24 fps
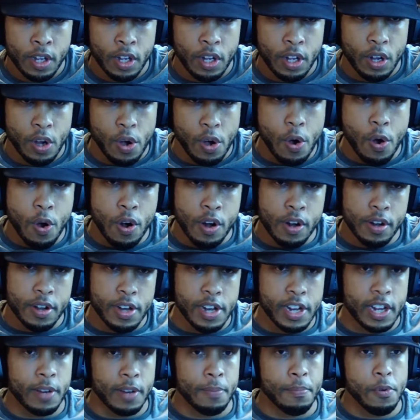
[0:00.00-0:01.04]
or he
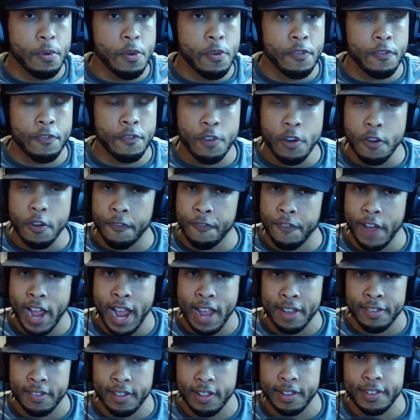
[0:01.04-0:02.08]
can move real
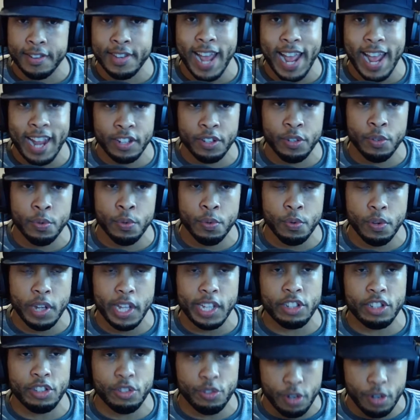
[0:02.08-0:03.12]
fast and attack you
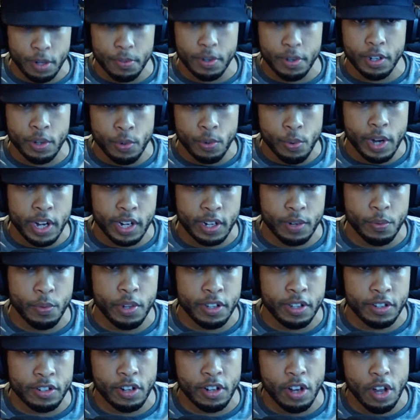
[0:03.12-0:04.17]
extremely quick with
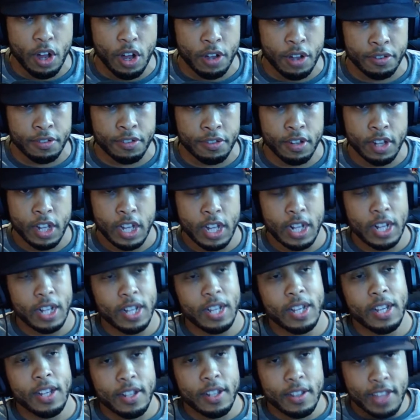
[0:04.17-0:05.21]
his claws.
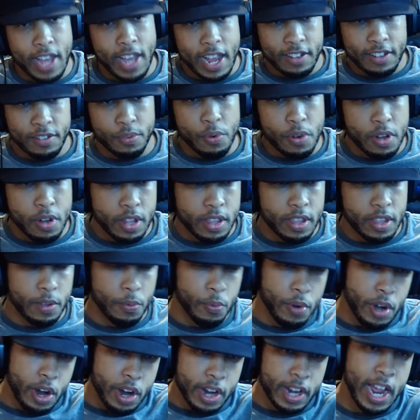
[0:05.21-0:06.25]
That's one.
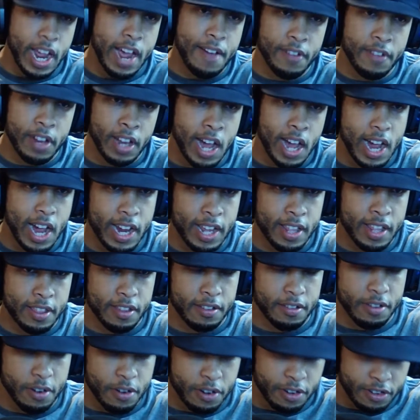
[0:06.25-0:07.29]
We already have a lion,
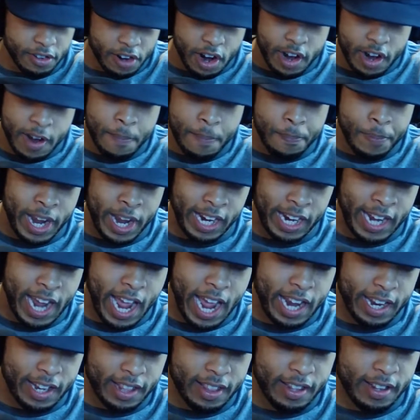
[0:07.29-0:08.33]
so there's already a big
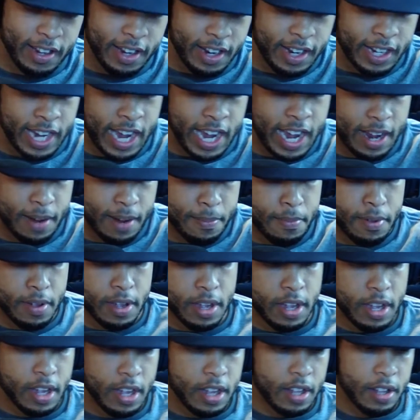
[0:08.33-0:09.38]
cat in the game
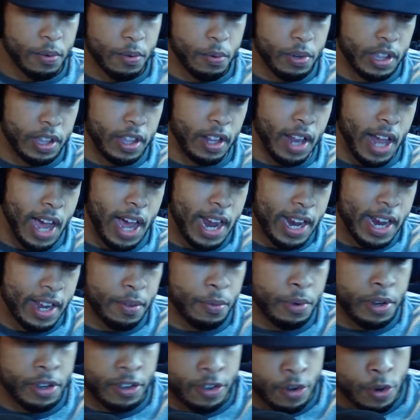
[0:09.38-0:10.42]
with the lion
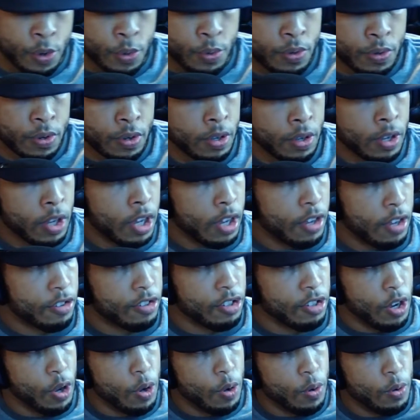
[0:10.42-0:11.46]
with Duke.
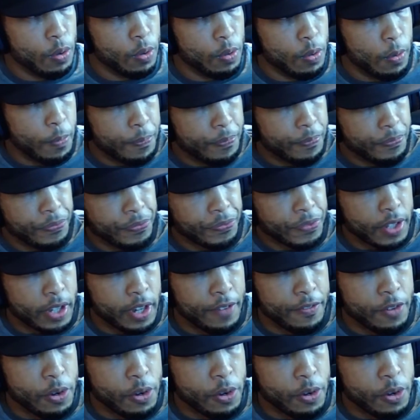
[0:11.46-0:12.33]
So if you